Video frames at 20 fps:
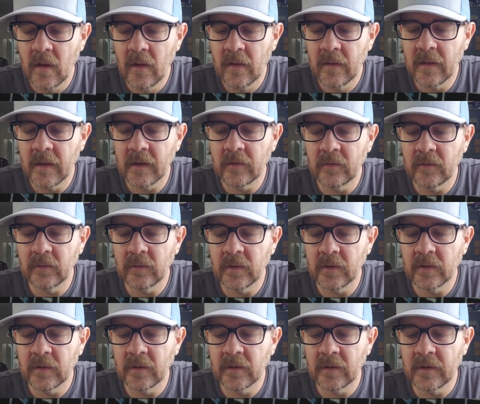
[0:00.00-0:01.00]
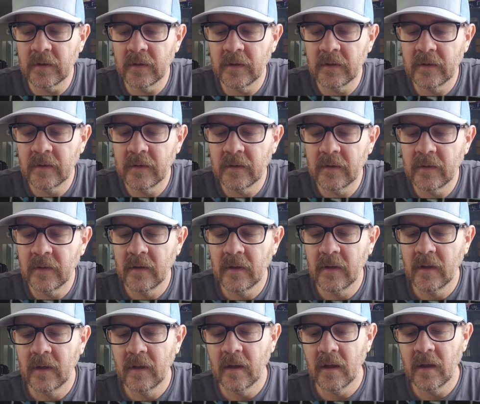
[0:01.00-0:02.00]
think it'll look good
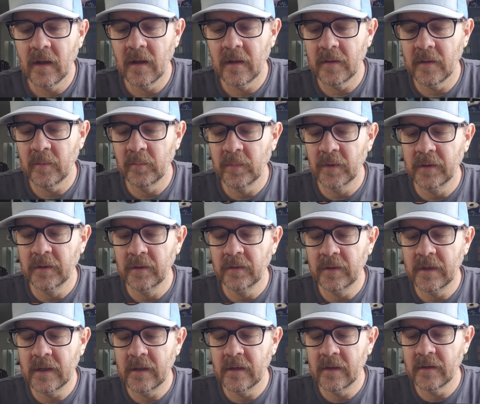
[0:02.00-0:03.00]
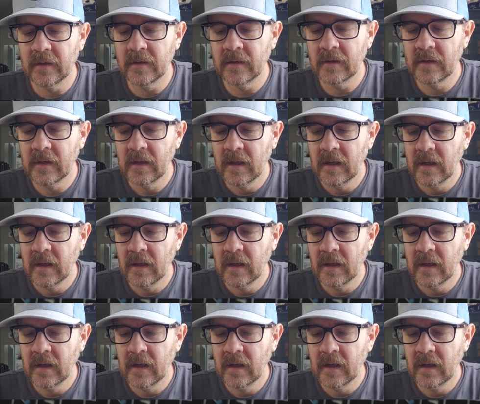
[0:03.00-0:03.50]
on the blue here.